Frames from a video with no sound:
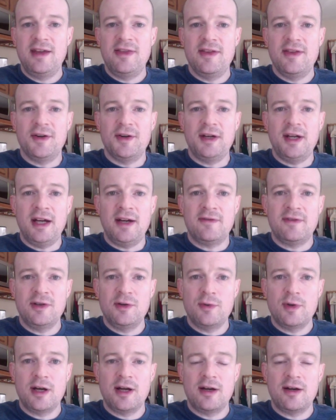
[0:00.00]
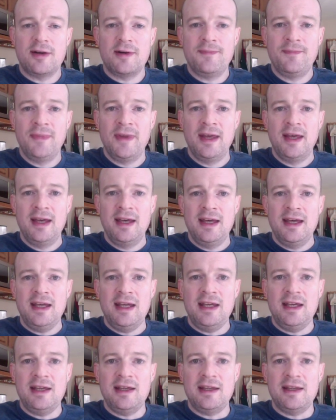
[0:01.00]
They're everywhere,
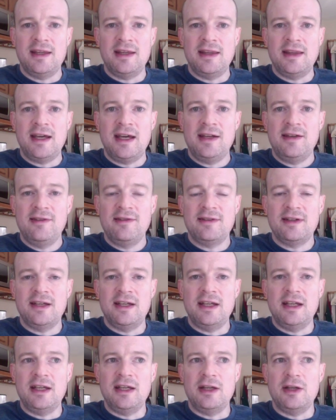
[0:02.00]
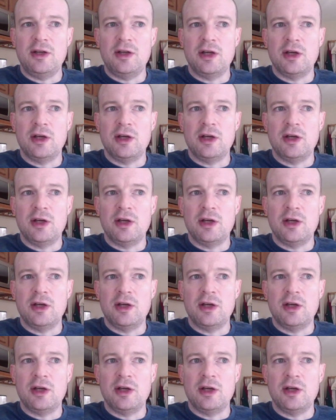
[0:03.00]
and that is a